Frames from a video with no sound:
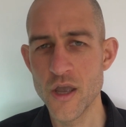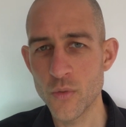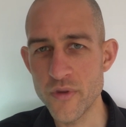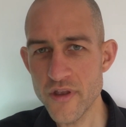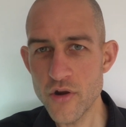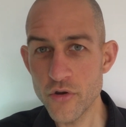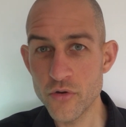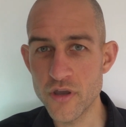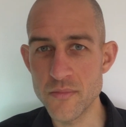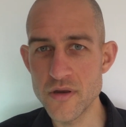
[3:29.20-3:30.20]
With a loyal
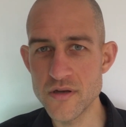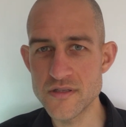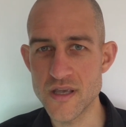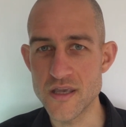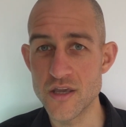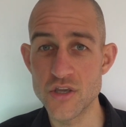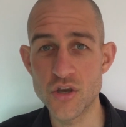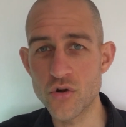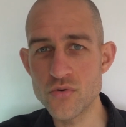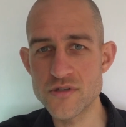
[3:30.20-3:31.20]
community, you
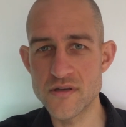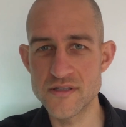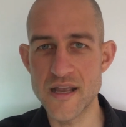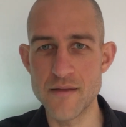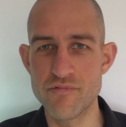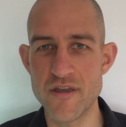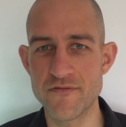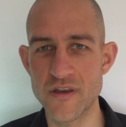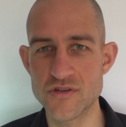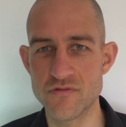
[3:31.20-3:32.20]
can also celebrate
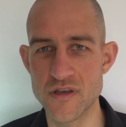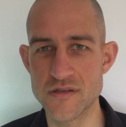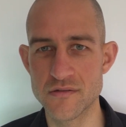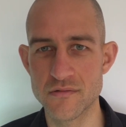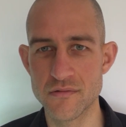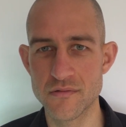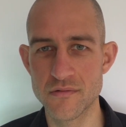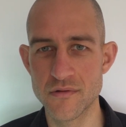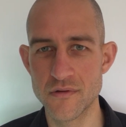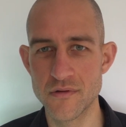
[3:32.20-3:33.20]
victories.
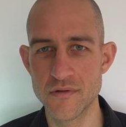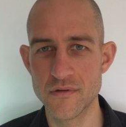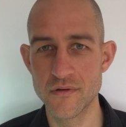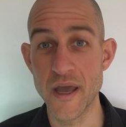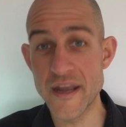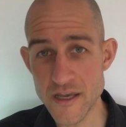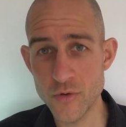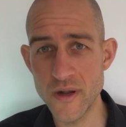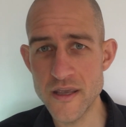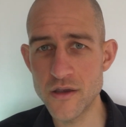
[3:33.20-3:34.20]
And
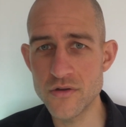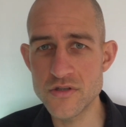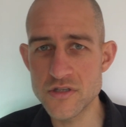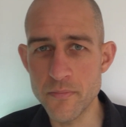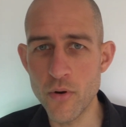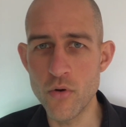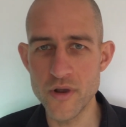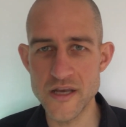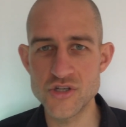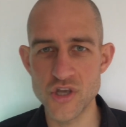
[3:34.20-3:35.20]
equally, you can support
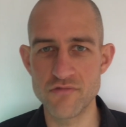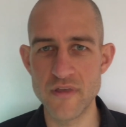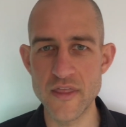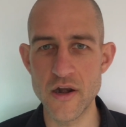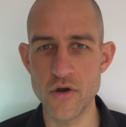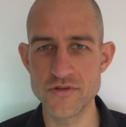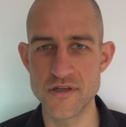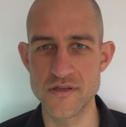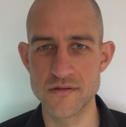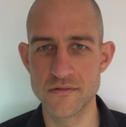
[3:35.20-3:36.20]
each other in their
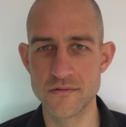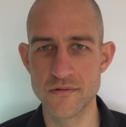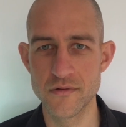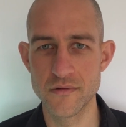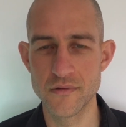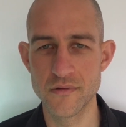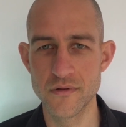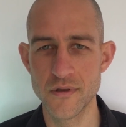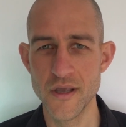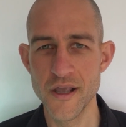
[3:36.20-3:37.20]
losses.
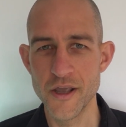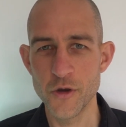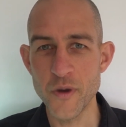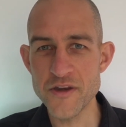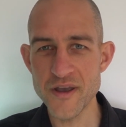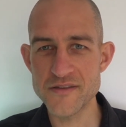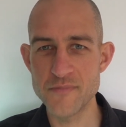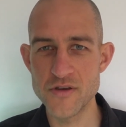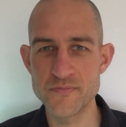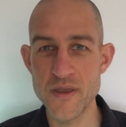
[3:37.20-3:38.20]
When you ask
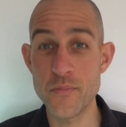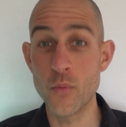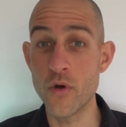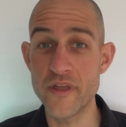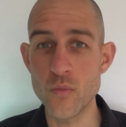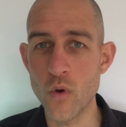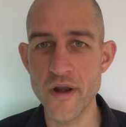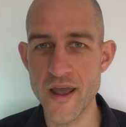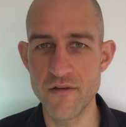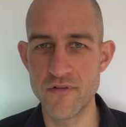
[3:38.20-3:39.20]
most people what they want
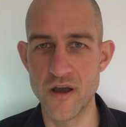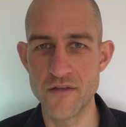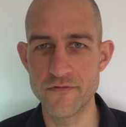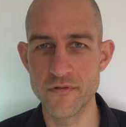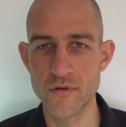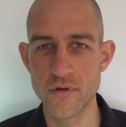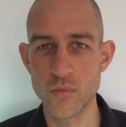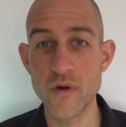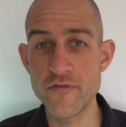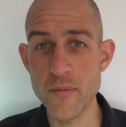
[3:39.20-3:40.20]
out of life,
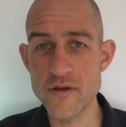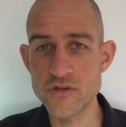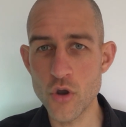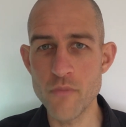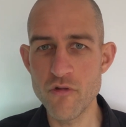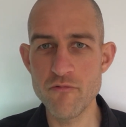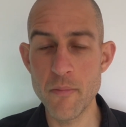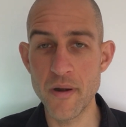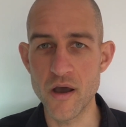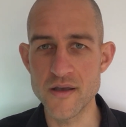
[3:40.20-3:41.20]
one of the most common
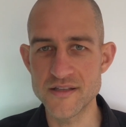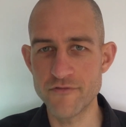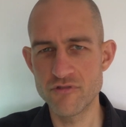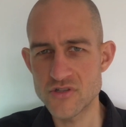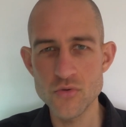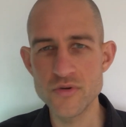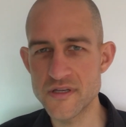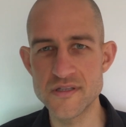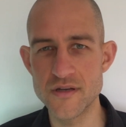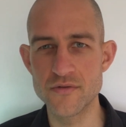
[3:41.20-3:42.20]
replies after it's all
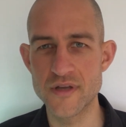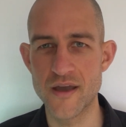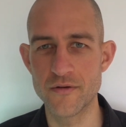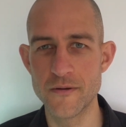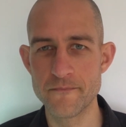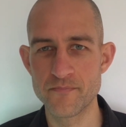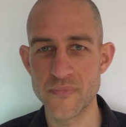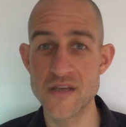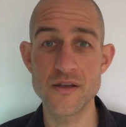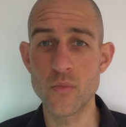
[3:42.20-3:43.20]
distilled down
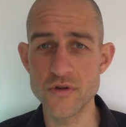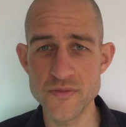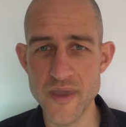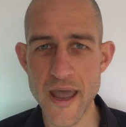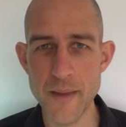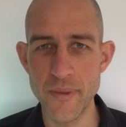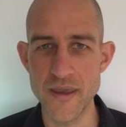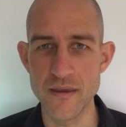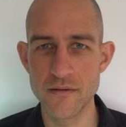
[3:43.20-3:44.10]
is, "I want to be happy."